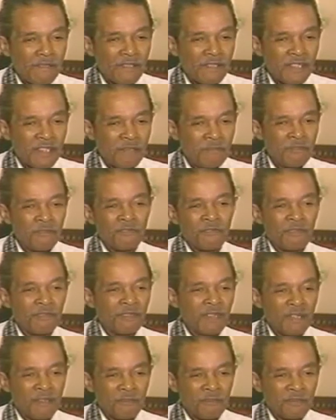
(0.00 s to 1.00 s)
even if I'm
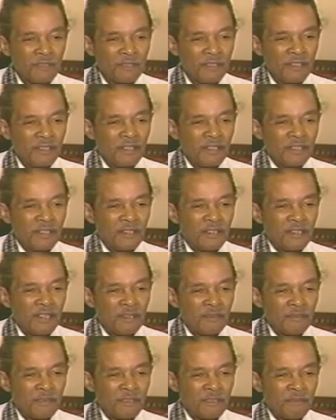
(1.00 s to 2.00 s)
not not
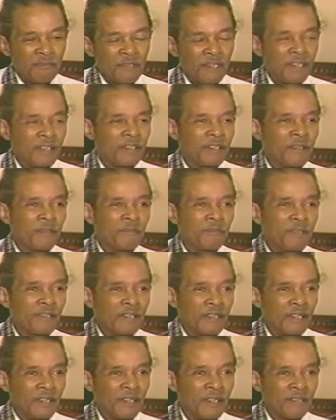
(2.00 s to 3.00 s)
uh, making any
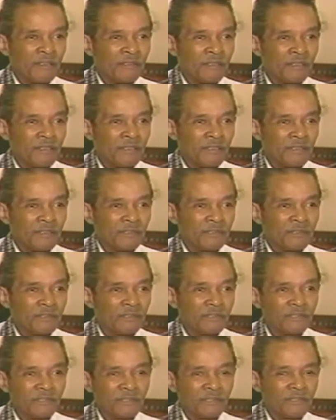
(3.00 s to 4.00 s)
money out of you know.
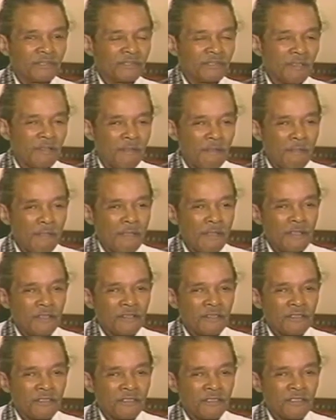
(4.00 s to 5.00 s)

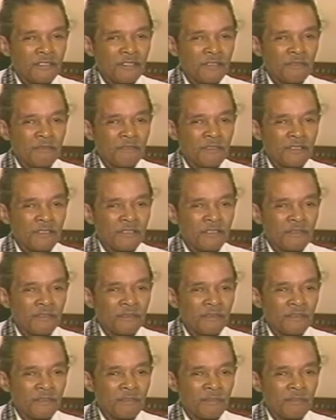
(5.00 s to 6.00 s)
Because there's other ways to,
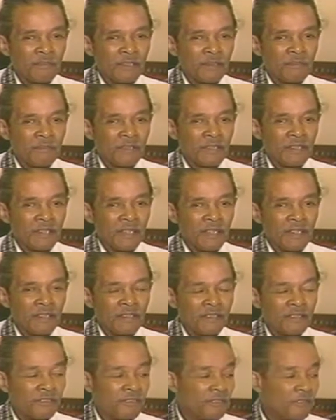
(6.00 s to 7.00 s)
to make money out of
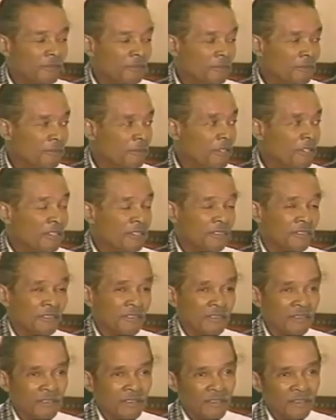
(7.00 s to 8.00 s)
this, you know,
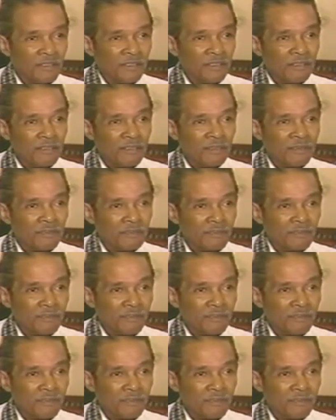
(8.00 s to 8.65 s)
arranging, you know.